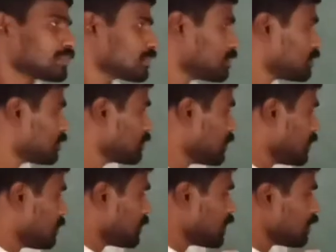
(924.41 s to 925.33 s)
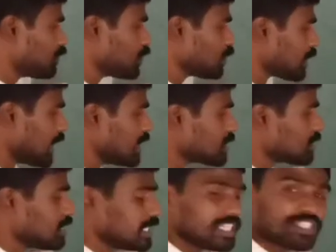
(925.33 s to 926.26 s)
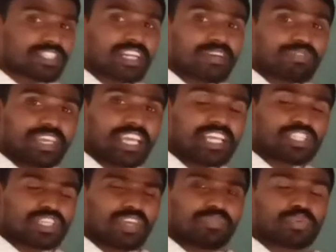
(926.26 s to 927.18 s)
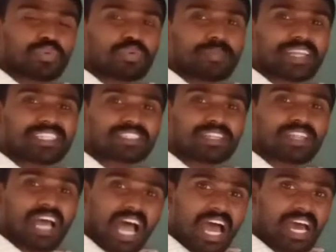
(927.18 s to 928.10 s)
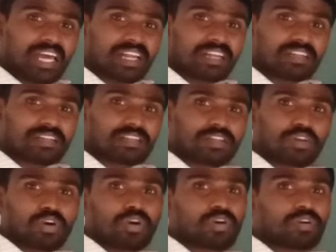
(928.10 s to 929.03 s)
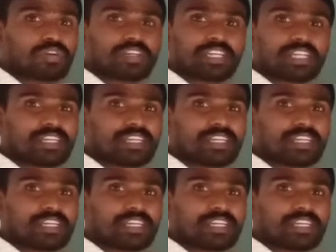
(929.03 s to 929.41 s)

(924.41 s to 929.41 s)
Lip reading: So but if you write instead of is, if you mention are, no,